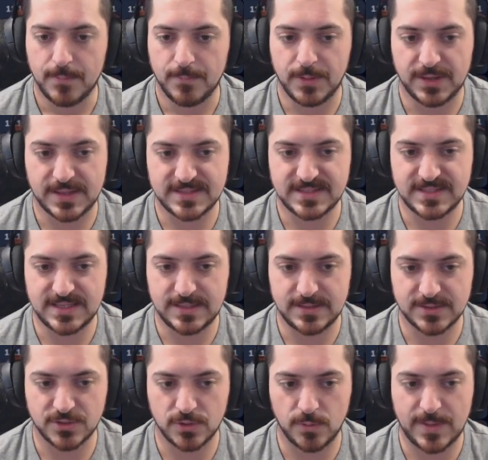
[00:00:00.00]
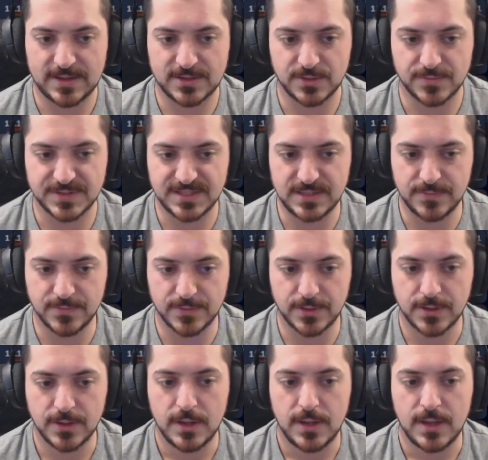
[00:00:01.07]
But let's see. Let's go back to
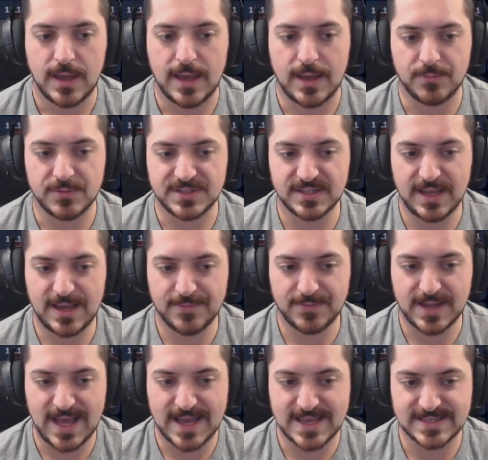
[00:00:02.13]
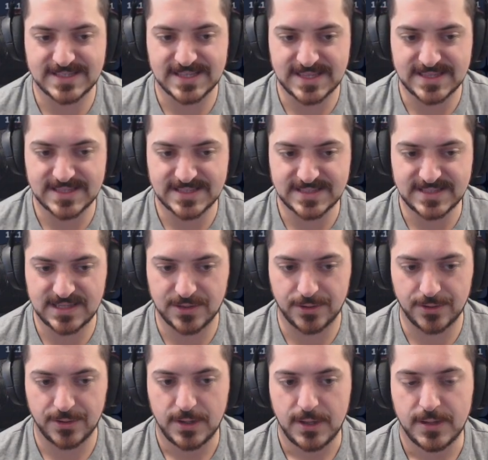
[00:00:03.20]
receiver. And we still have guys in this
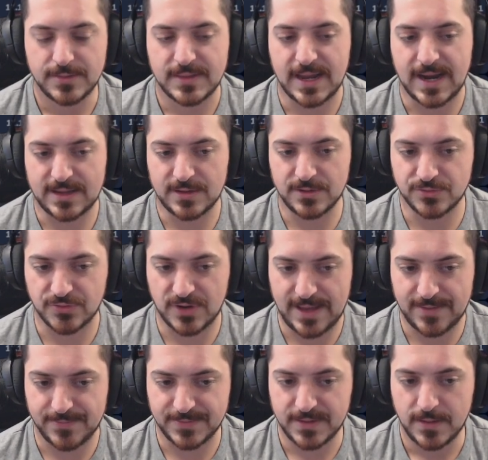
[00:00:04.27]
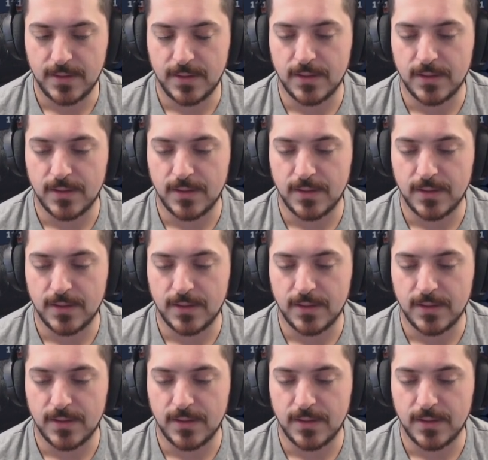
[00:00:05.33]
tier that I can draft.